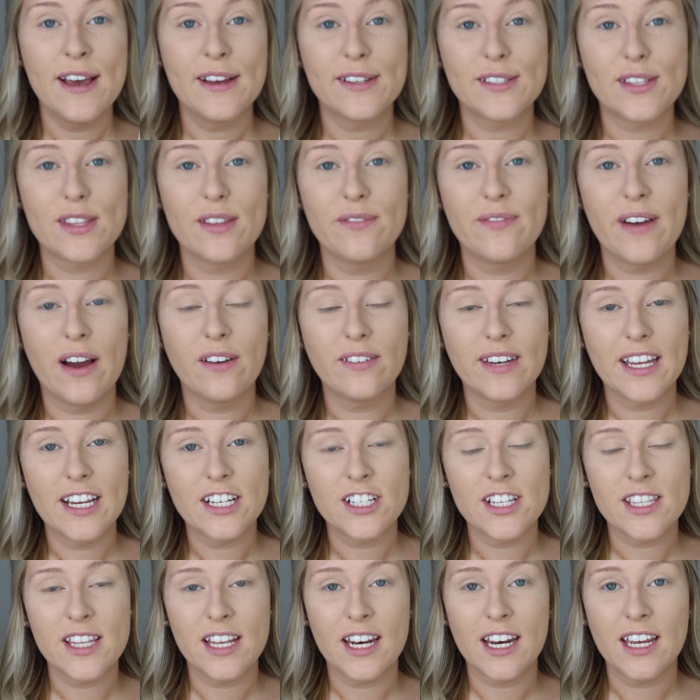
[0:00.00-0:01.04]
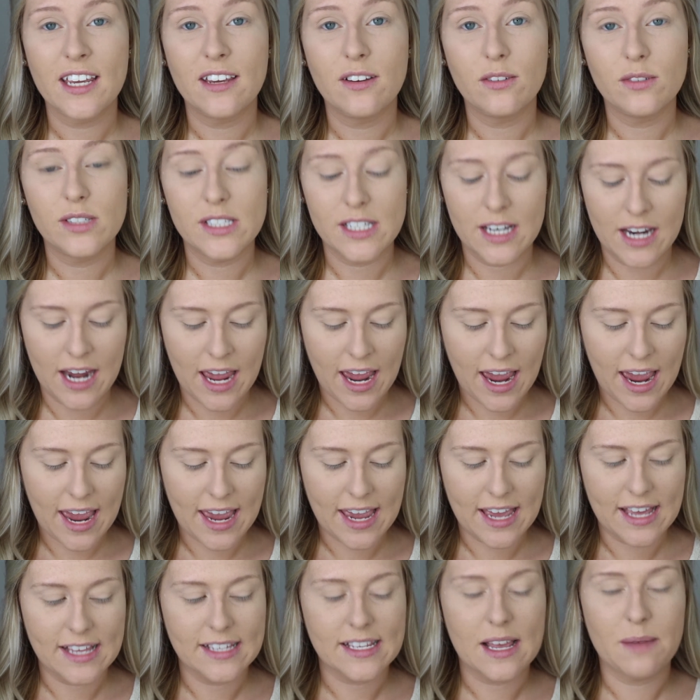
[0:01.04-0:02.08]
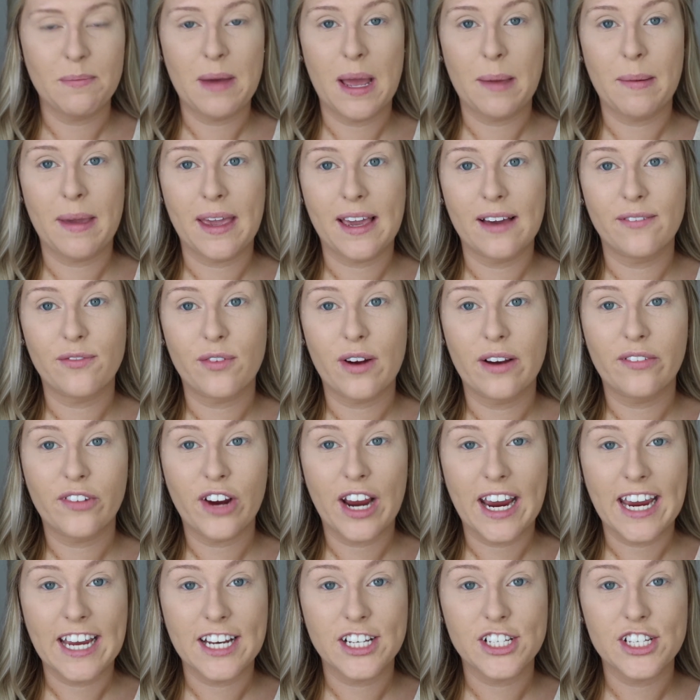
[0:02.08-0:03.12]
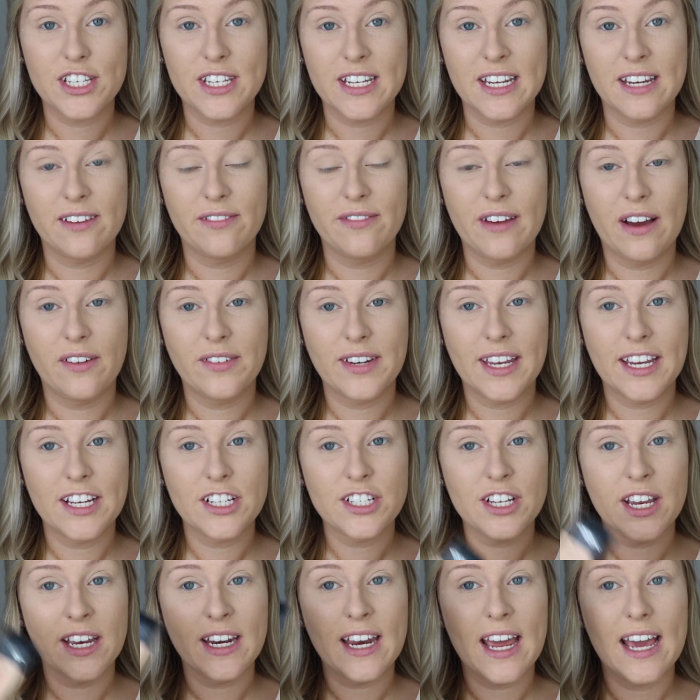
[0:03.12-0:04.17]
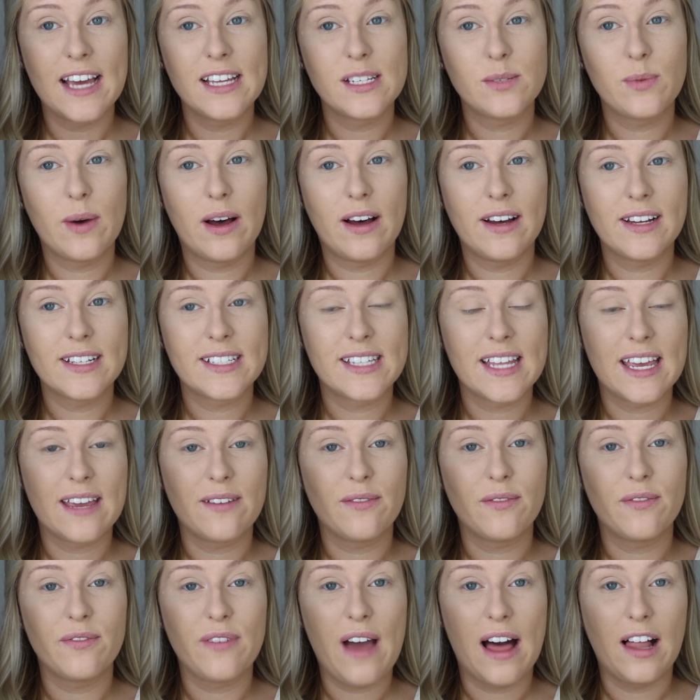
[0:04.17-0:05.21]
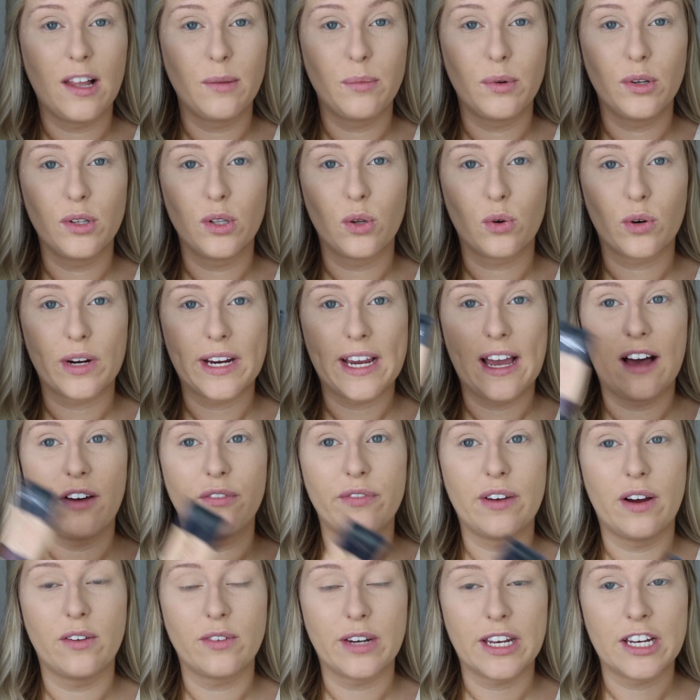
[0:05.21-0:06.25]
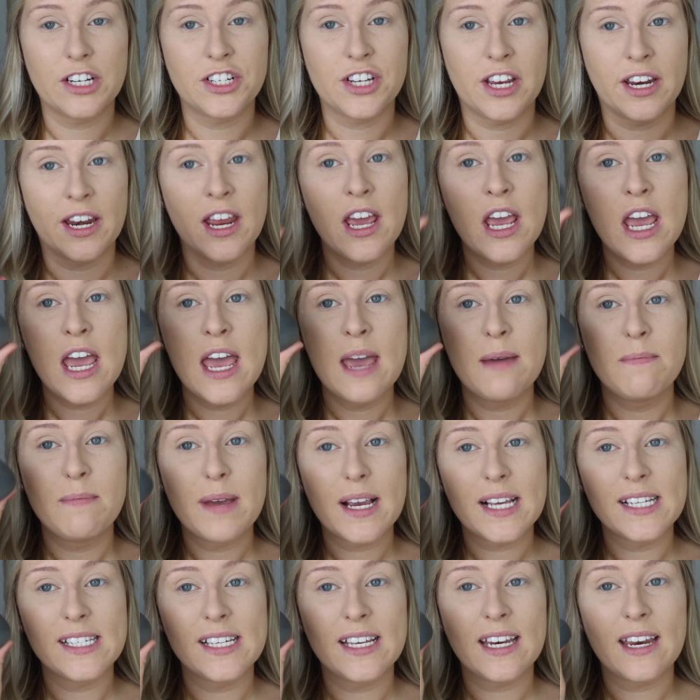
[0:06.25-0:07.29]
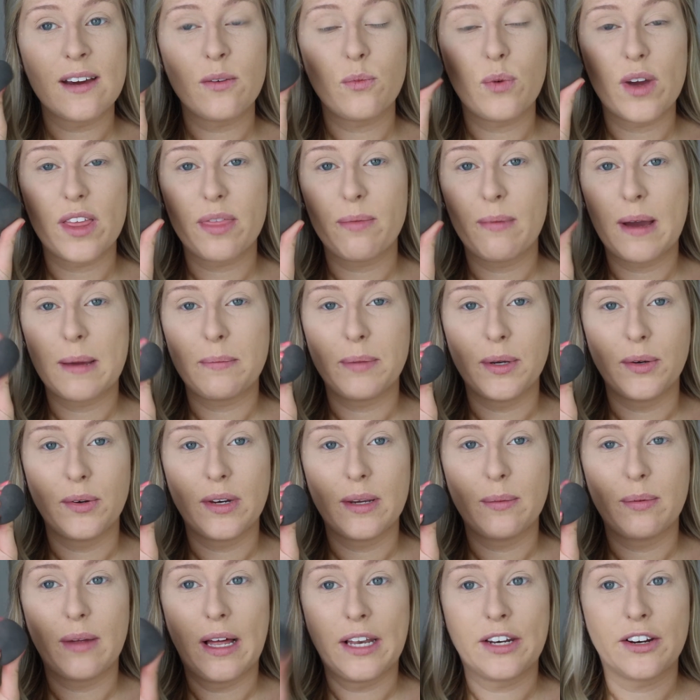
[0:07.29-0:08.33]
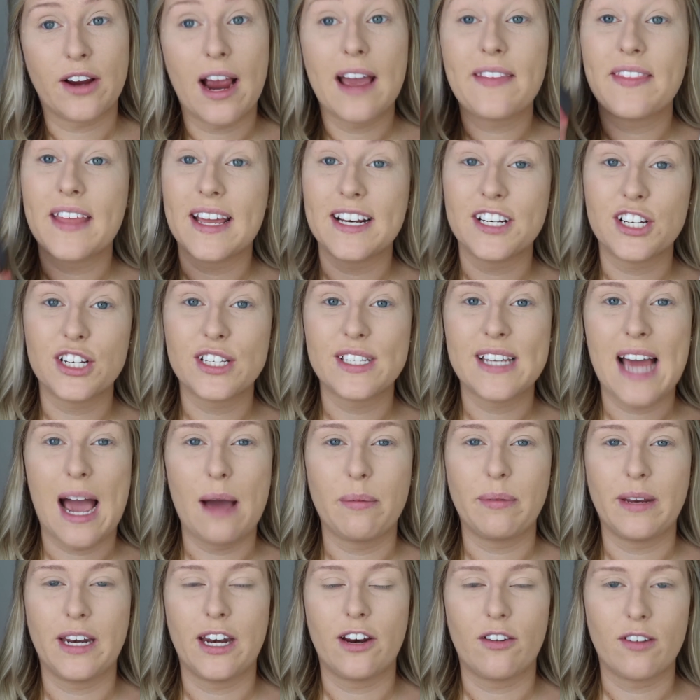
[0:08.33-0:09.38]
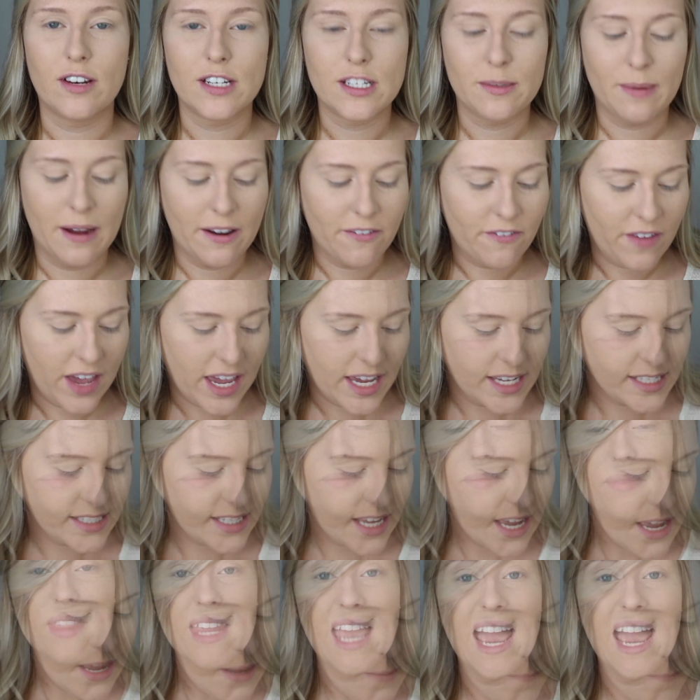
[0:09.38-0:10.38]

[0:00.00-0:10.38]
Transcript: So the foundation that I use today is my Makeup Forever HD foundation, as well as the Infallible L'Oreal foundation, mixing it with my beauty blender and then just tapping it onto my face.